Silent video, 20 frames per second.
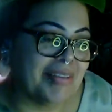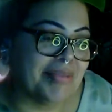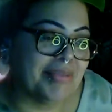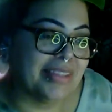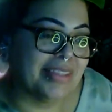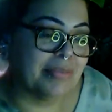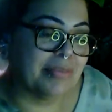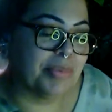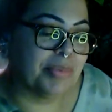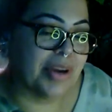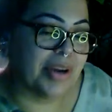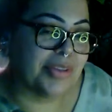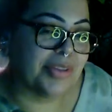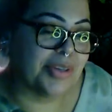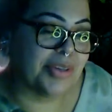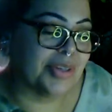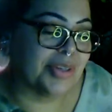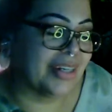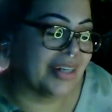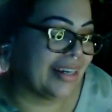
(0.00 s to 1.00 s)
the
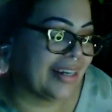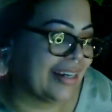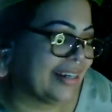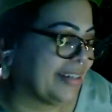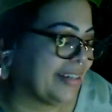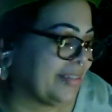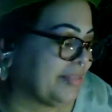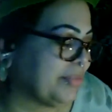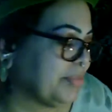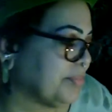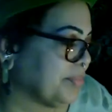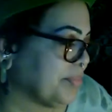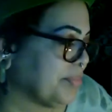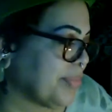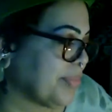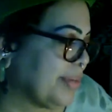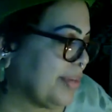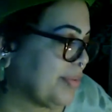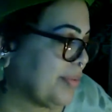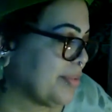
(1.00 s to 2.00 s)
brother,
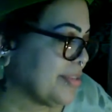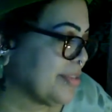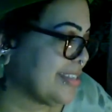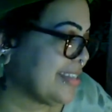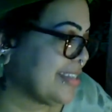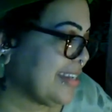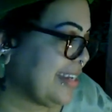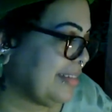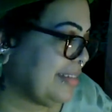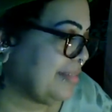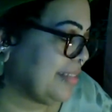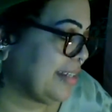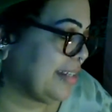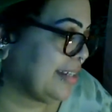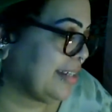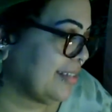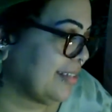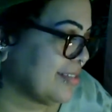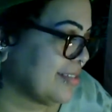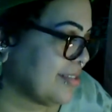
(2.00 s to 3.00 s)
what was his name?
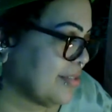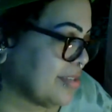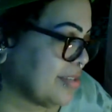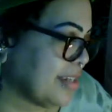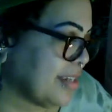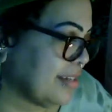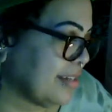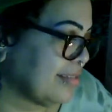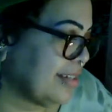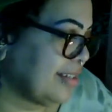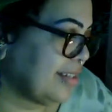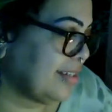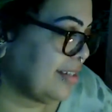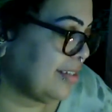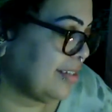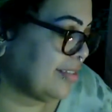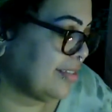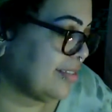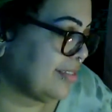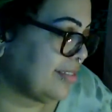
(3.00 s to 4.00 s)
So it was like Ray
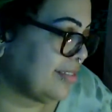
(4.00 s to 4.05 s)
and